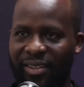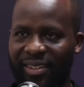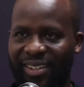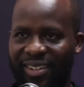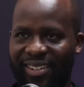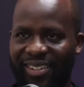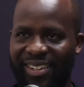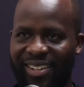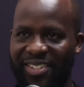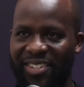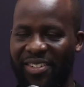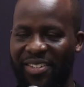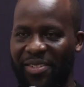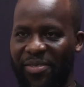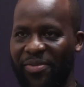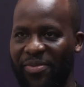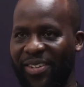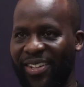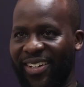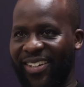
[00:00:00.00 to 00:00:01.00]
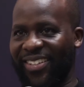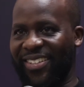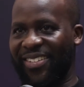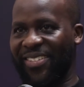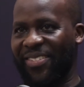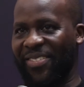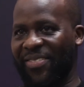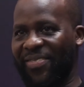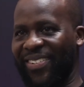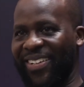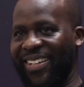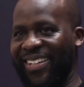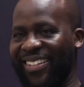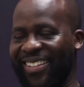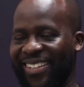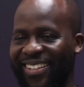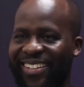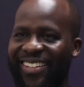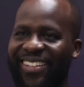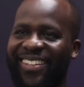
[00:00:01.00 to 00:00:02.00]
Kardashian effect,
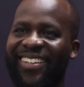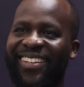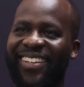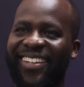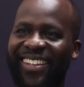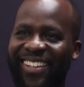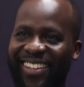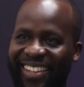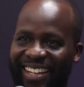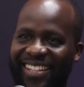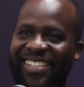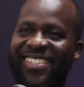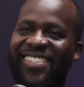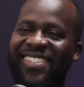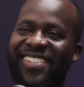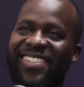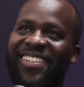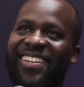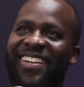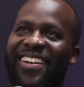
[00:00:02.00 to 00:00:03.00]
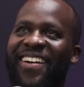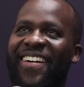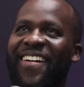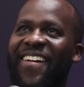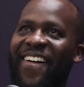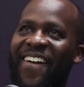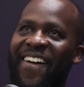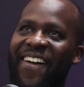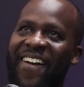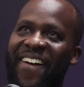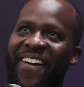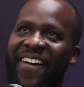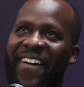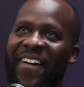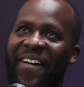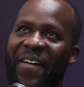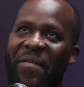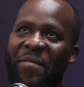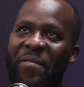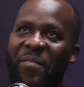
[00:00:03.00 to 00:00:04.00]
man. That's
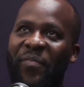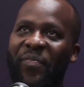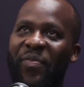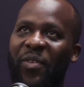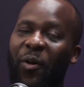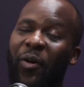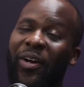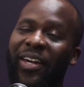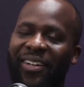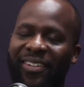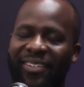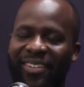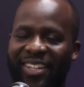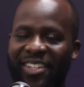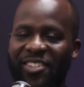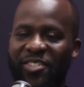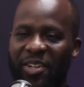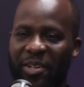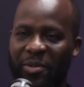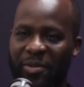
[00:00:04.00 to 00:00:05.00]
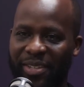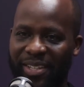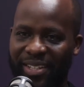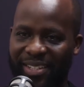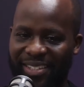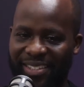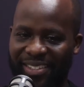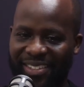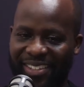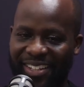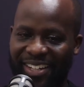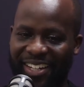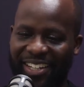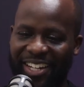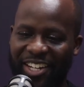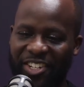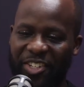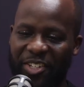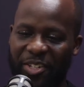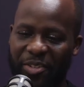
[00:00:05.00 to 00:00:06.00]
okay. Let's run with it. The
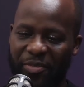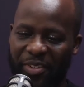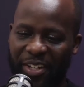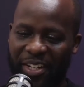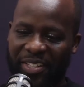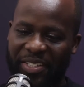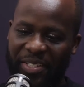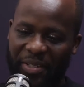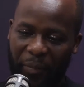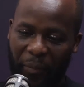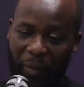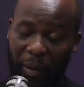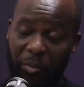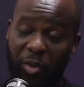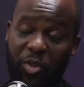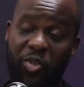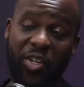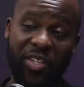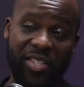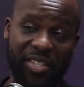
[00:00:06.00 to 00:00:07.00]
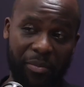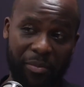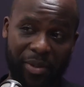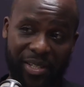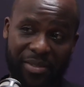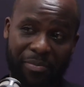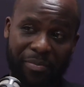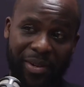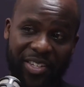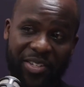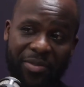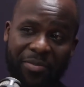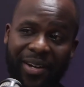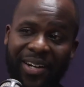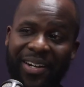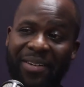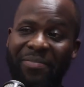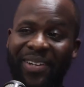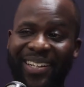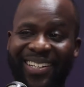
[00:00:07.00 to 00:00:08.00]
Kardashian effect. I'm not sure it's the best
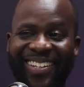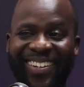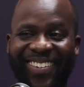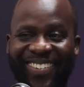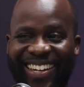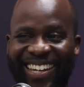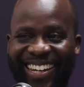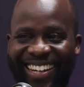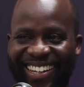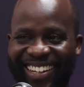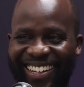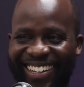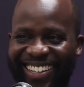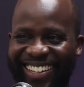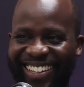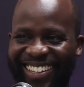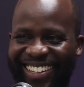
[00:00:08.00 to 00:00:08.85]
benchmark, but okay.